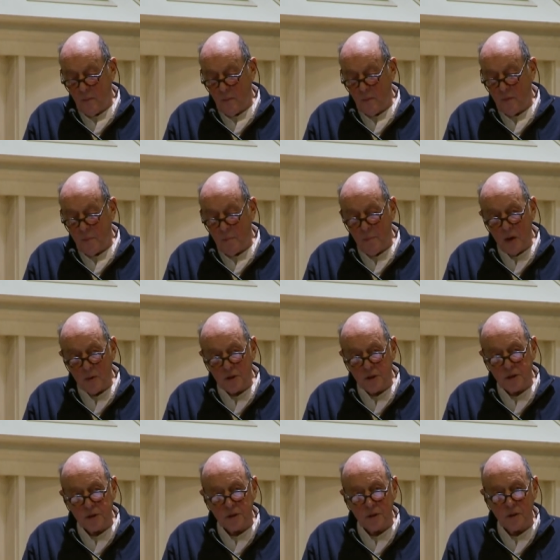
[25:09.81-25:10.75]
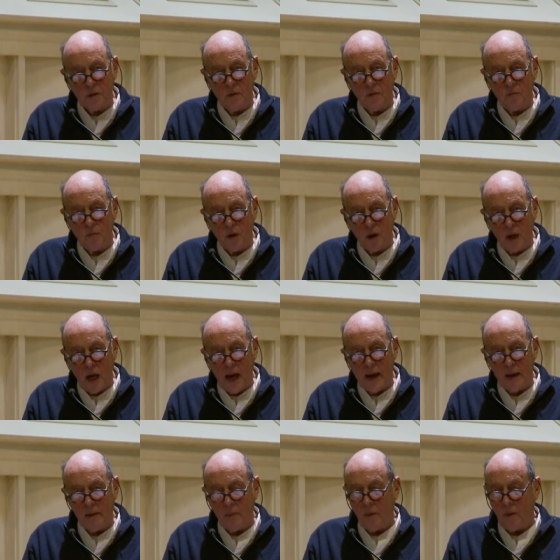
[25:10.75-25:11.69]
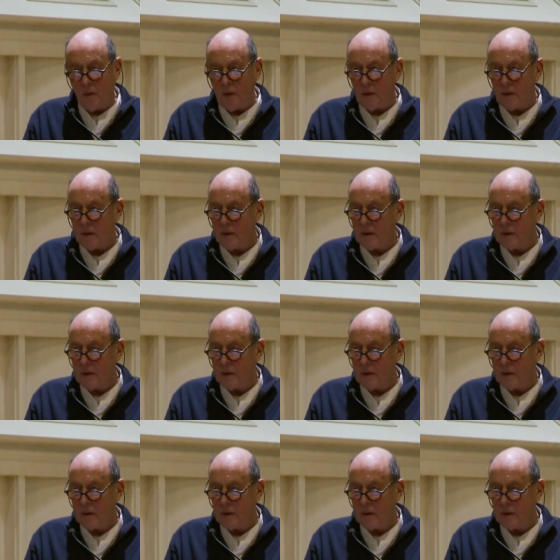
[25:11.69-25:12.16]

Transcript: the most reliable